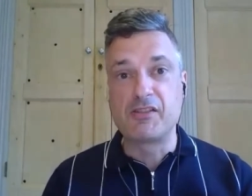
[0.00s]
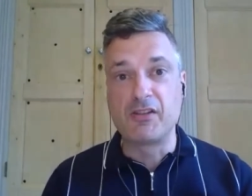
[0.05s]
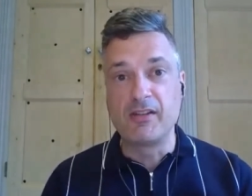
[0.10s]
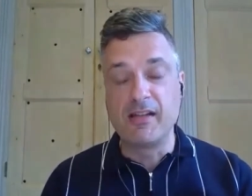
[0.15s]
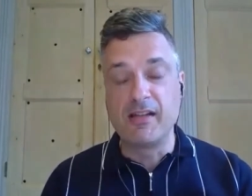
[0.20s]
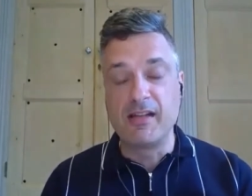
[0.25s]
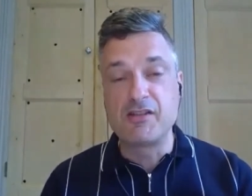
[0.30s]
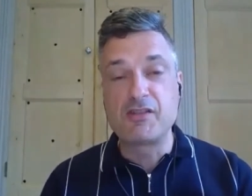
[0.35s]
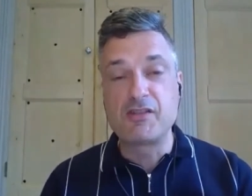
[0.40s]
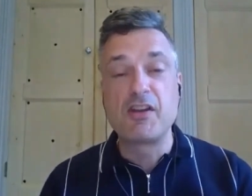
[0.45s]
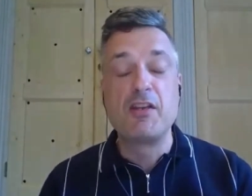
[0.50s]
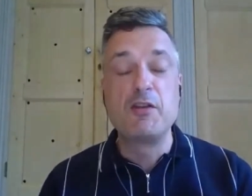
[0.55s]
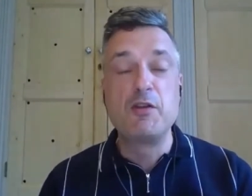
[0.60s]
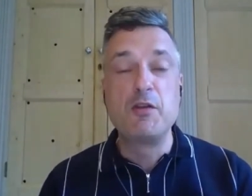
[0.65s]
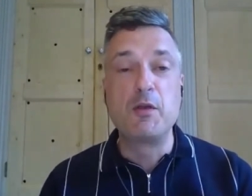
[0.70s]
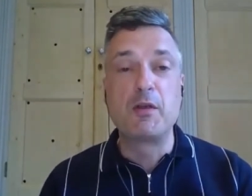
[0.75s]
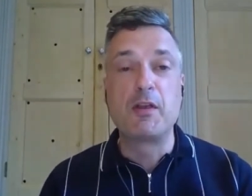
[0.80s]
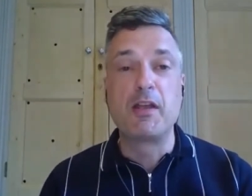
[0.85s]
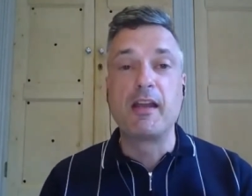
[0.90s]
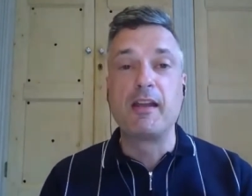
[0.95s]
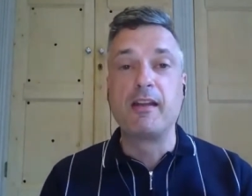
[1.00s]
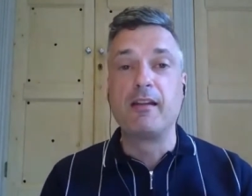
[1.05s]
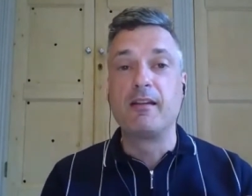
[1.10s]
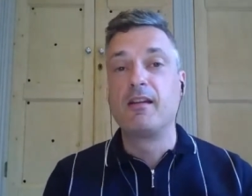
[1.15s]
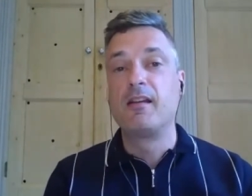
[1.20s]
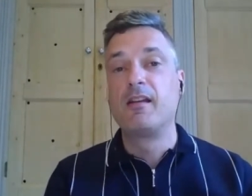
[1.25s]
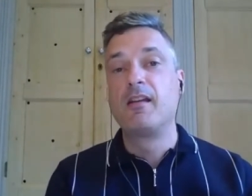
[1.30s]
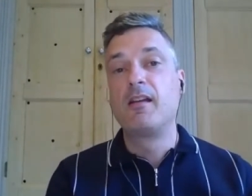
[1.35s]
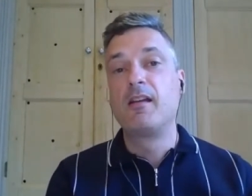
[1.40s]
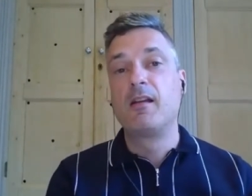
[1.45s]
on this, you can
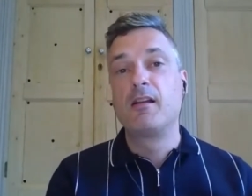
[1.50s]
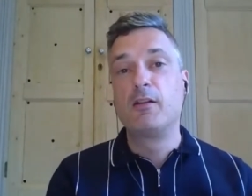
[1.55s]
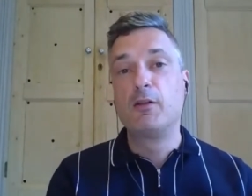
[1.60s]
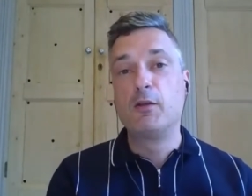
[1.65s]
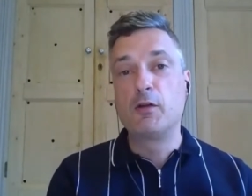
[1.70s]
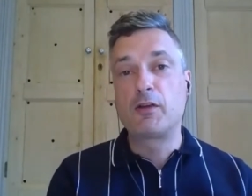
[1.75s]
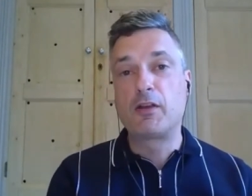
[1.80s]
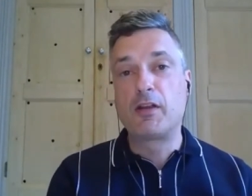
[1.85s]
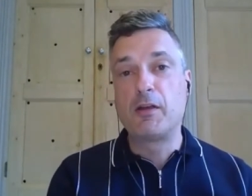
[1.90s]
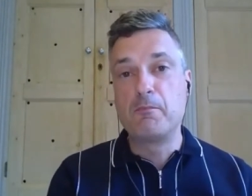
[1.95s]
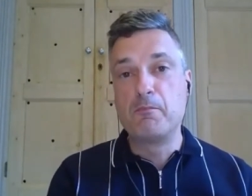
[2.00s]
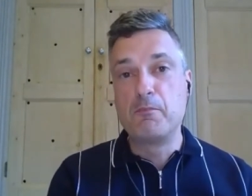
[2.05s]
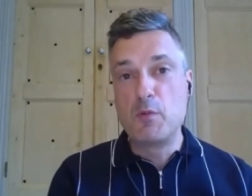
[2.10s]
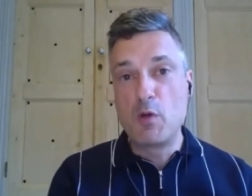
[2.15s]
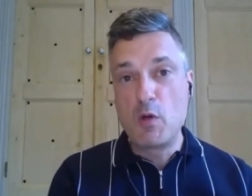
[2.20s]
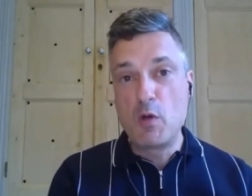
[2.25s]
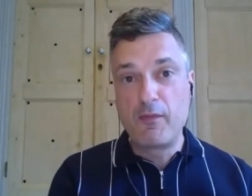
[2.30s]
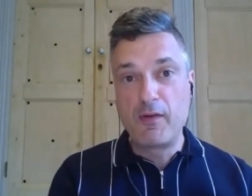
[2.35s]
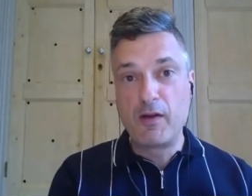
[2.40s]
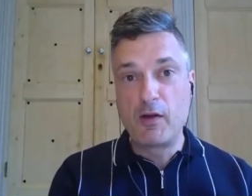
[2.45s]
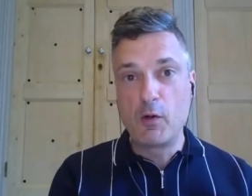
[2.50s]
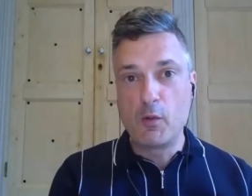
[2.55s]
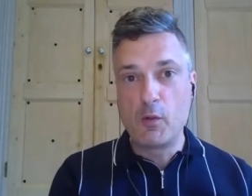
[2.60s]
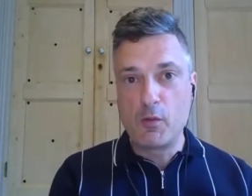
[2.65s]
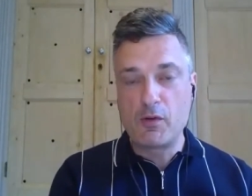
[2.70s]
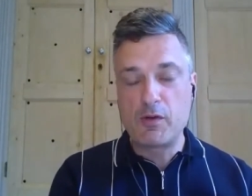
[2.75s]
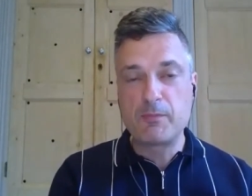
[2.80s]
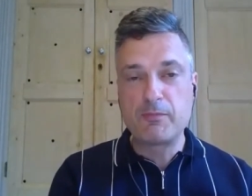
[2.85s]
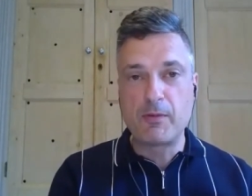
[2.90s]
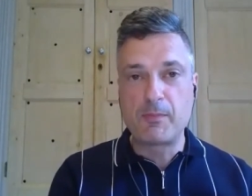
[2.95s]
look at moving
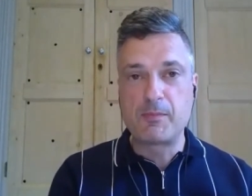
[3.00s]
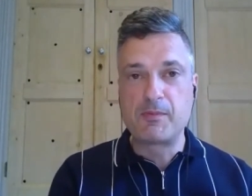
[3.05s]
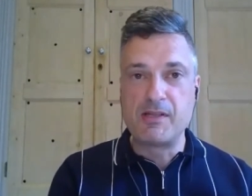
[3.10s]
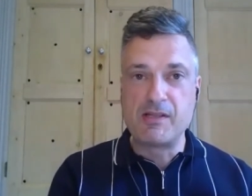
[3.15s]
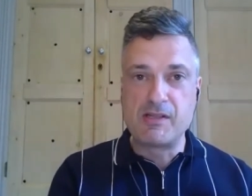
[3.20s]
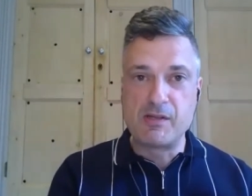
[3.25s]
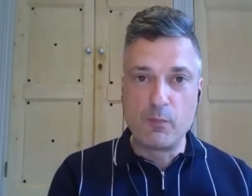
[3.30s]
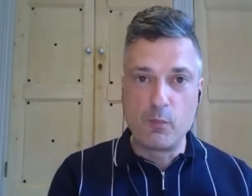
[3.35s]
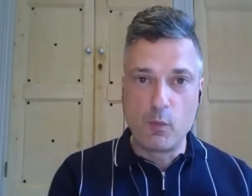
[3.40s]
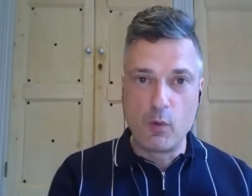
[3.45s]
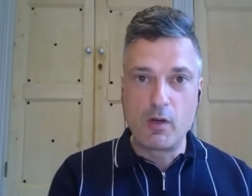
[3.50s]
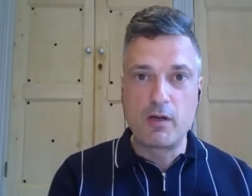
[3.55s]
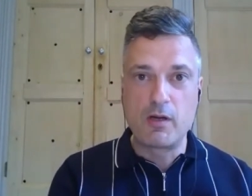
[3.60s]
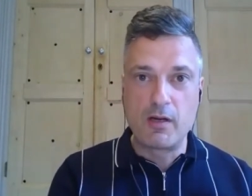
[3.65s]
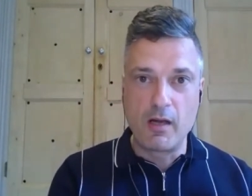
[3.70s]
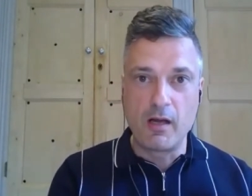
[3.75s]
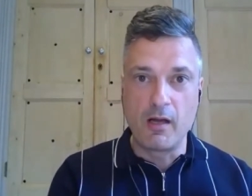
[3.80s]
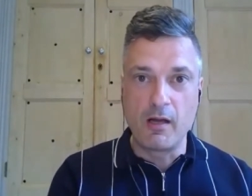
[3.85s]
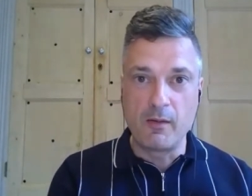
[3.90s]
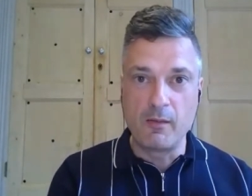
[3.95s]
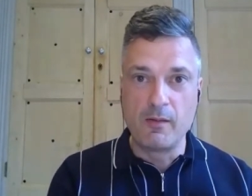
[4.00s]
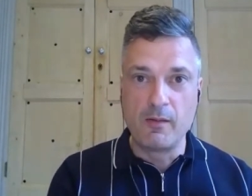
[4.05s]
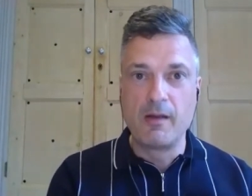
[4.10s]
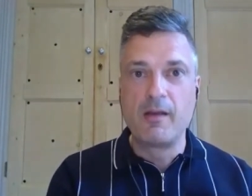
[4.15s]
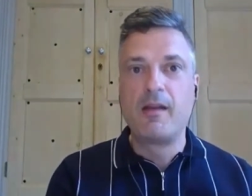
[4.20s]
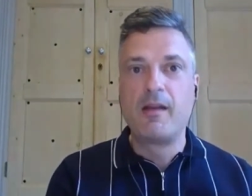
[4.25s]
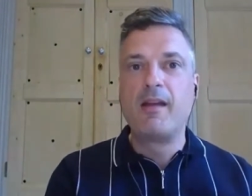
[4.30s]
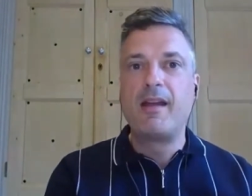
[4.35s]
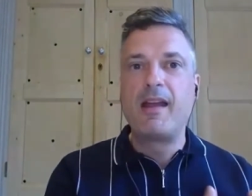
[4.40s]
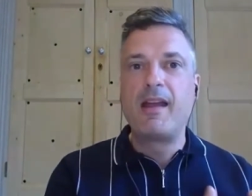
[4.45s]
all the properties in one go
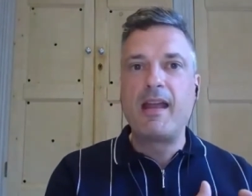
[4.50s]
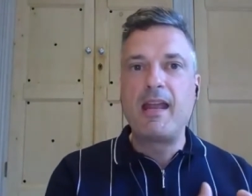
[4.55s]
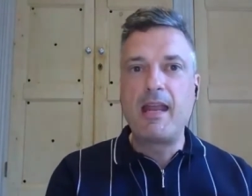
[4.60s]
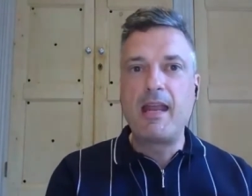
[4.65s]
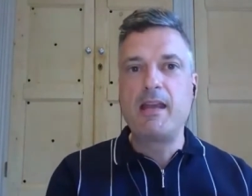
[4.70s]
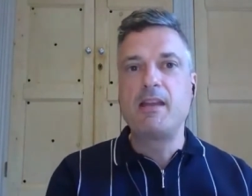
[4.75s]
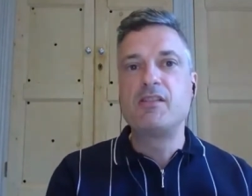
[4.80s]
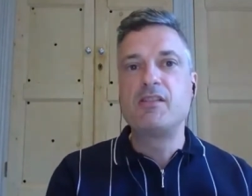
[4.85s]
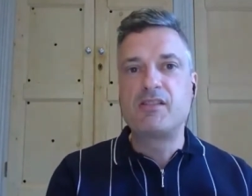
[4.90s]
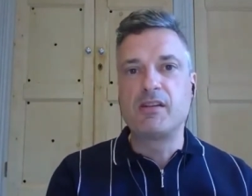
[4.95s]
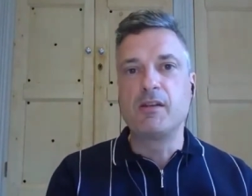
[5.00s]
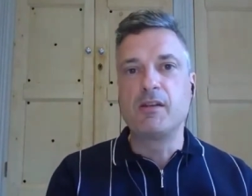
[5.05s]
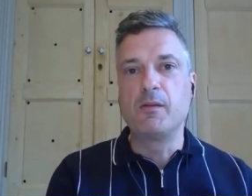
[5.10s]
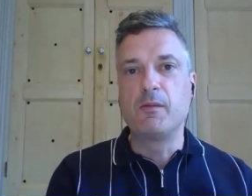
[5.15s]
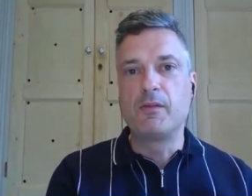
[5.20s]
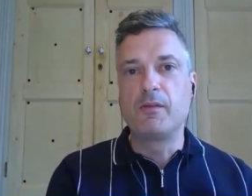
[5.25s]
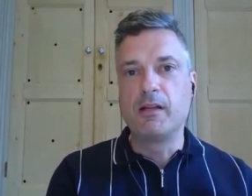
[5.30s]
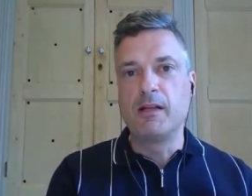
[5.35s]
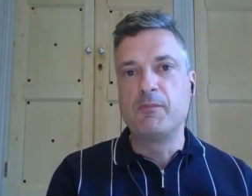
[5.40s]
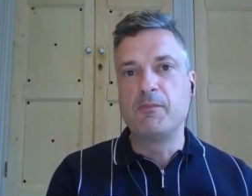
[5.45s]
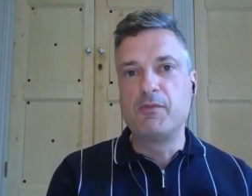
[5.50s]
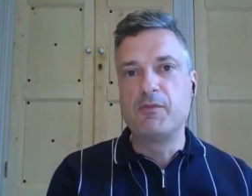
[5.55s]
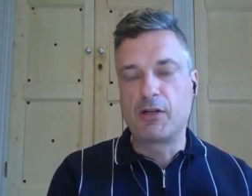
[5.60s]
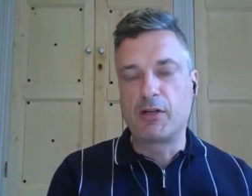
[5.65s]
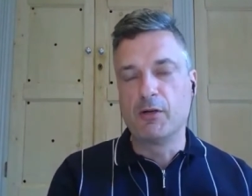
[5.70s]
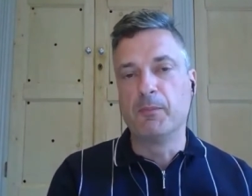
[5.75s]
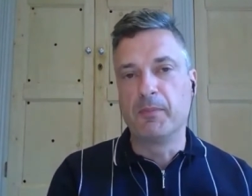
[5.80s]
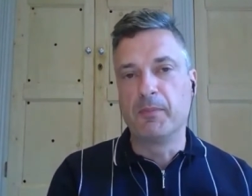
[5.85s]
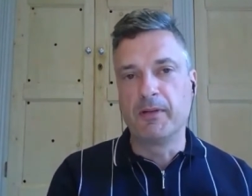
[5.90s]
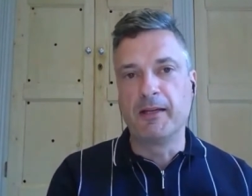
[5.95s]
into the limited
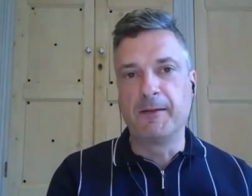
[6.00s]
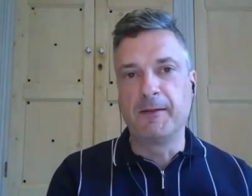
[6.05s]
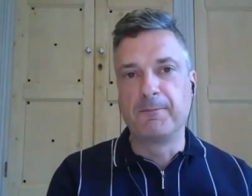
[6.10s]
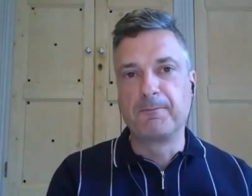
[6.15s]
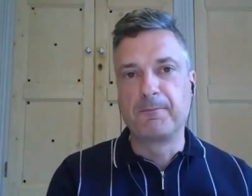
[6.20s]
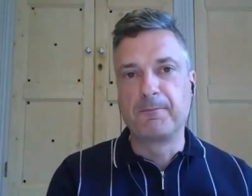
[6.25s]
company.